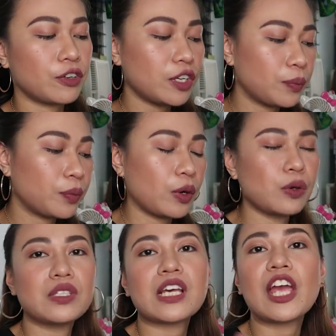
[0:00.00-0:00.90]
For the
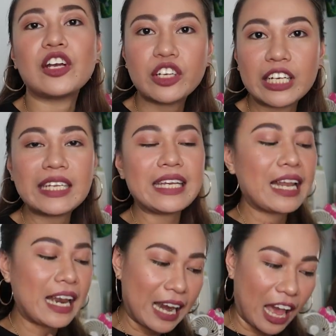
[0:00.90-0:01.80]
pros, I
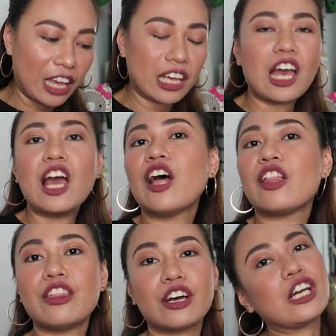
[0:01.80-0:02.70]
really like
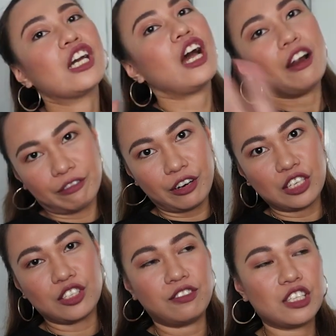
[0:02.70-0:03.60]
the
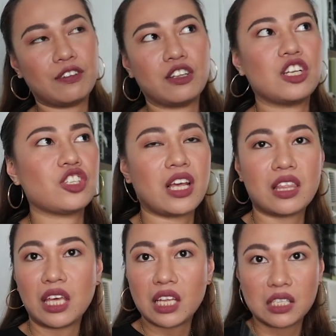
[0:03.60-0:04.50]
coverage of this foundation.
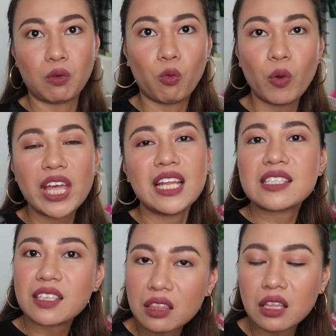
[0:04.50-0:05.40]
I think it's a win.
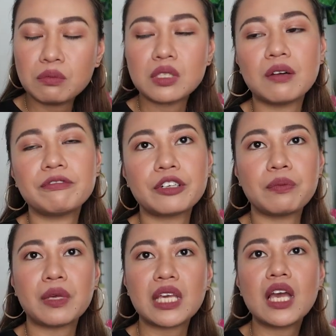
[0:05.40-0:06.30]
It's a thumbs up
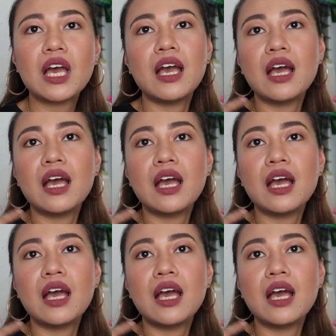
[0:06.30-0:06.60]
for me.